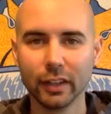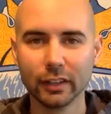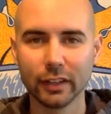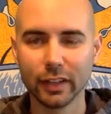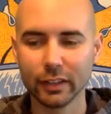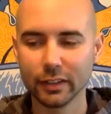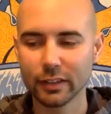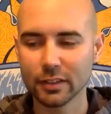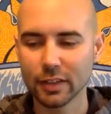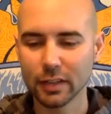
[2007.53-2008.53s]
that
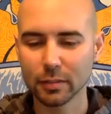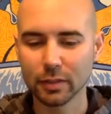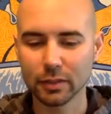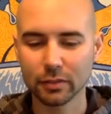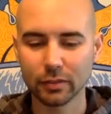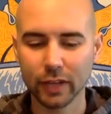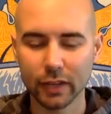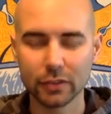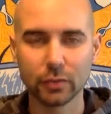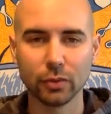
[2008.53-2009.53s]
this aspect of
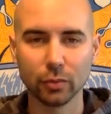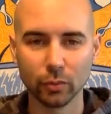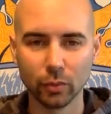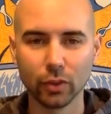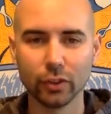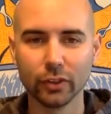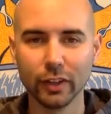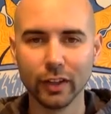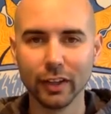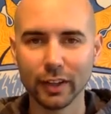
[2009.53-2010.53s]
actual world
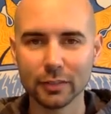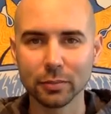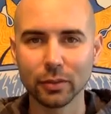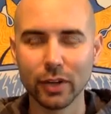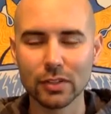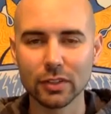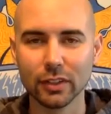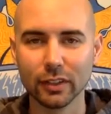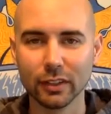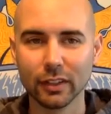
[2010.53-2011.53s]

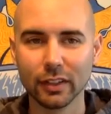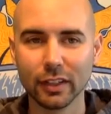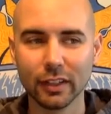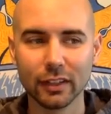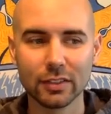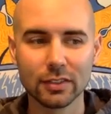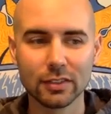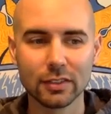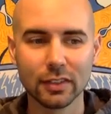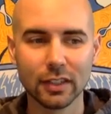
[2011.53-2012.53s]
exploration
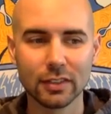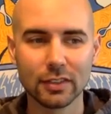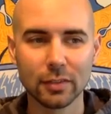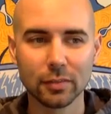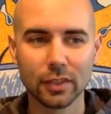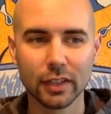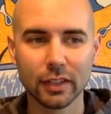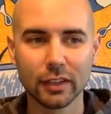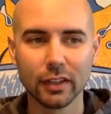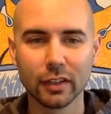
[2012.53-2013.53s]
is
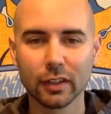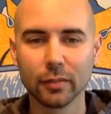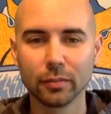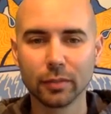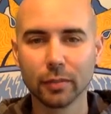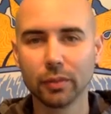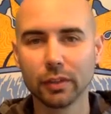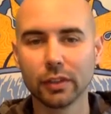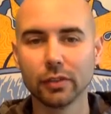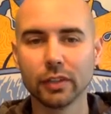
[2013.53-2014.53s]
something
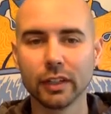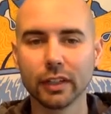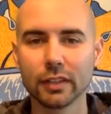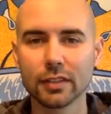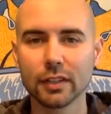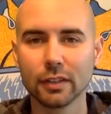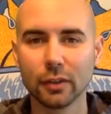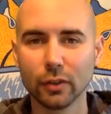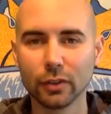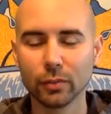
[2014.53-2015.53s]
completely unique. It's not the
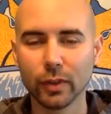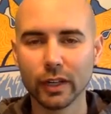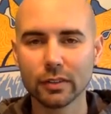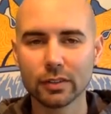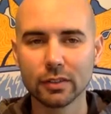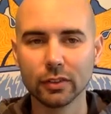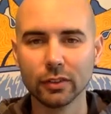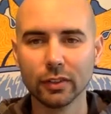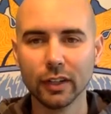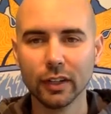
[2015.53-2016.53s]
only way
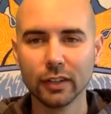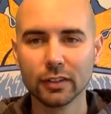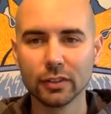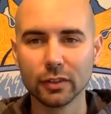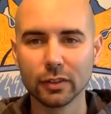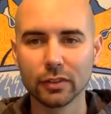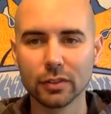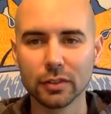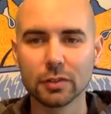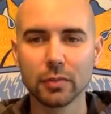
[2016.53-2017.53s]
to
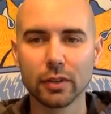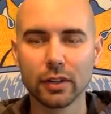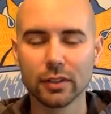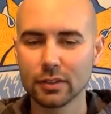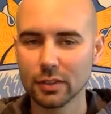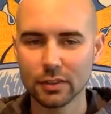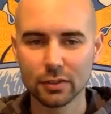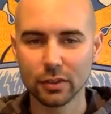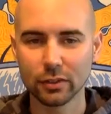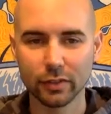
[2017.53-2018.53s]
experience this
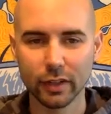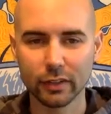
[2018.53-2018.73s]
sort of